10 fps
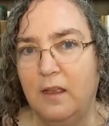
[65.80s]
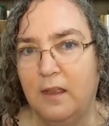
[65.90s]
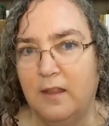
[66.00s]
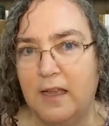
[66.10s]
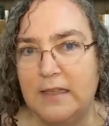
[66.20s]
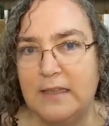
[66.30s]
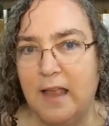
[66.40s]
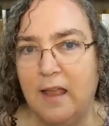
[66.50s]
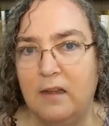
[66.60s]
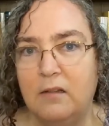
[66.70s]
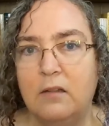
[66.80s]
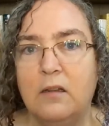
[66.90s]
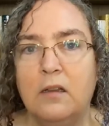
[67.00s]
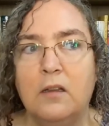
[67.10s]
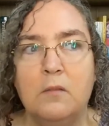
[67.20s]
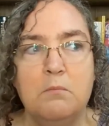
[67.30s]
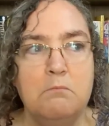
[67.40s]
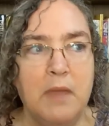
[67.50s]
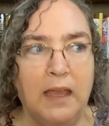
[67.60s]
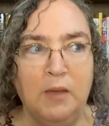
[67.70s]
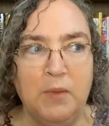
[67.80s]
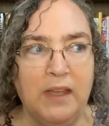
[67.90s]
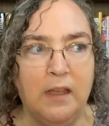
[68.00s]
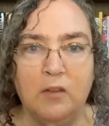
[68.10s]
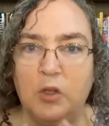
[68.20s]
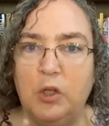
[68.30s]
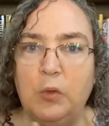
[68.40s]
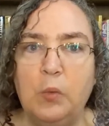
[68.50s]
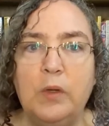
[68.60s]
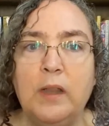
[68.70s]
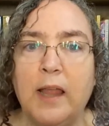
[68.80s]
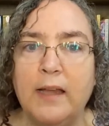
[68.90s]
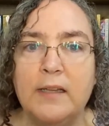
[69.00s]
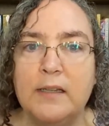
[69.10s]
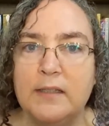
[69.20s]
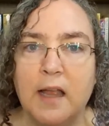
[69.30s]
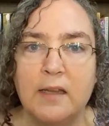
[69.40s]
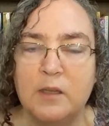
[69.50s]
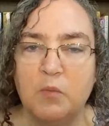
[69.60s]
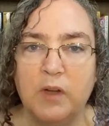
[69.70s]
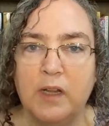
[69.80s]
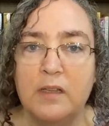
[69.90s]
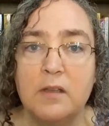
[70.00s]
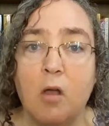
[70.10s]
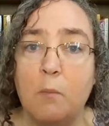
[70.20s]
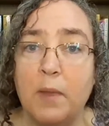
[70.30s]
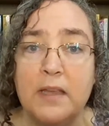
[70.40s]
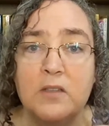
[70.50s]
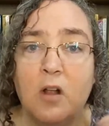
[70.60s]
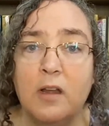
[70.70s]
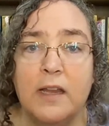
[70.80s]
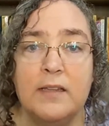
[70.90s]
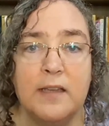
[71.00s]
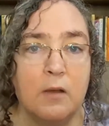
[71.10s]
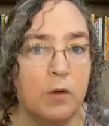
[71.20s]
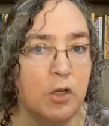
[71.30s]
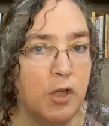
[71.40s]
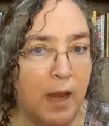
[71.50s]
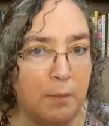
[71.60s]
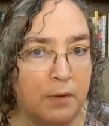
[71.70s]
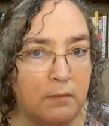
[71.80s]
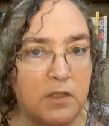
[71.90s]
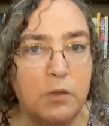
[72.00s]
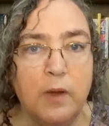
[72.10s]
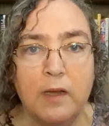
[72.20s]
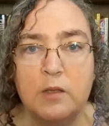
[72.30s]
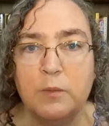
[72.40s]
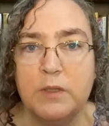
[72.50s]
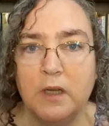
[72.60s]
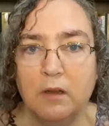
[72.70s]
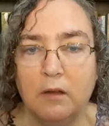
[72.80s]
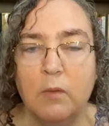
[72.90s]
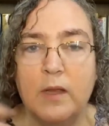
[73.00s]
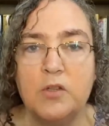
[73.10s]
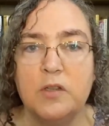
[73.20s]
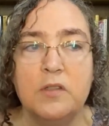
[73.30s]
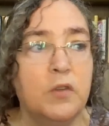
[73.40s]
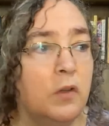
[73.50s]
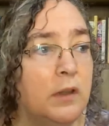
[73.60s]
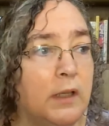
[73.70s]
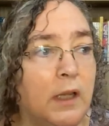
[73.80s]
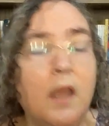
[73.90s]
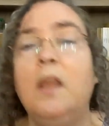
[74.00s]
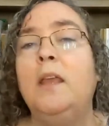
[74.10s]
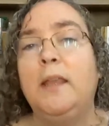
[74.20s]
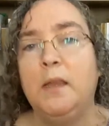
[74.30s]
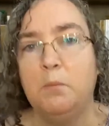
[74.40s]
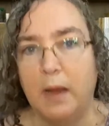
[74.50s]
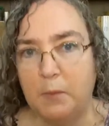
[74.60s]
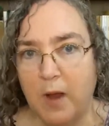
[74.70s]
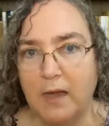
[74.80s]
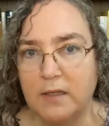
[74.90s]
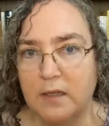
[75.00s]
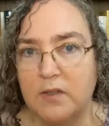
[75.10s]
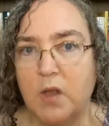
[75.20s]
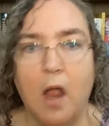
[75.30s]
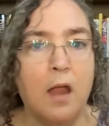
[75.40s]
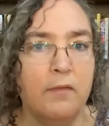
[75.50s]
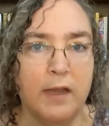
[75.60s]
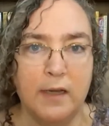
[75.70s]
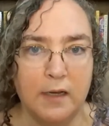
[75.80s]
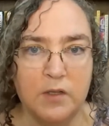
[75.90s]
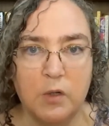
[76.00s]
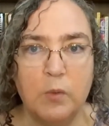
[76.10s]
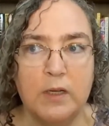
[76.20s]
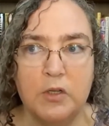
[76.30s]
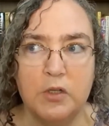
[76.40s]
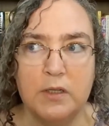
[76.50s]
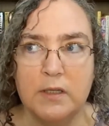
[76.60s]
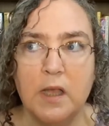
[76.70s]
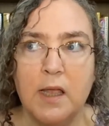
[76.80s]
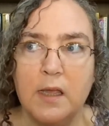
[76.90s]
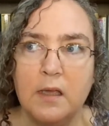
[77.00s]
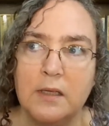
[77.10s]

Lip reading: That said, maybe you would like to design some readings based on a sacred shape to answer particular questions. Certainly in my practice, I've had to answer questions like,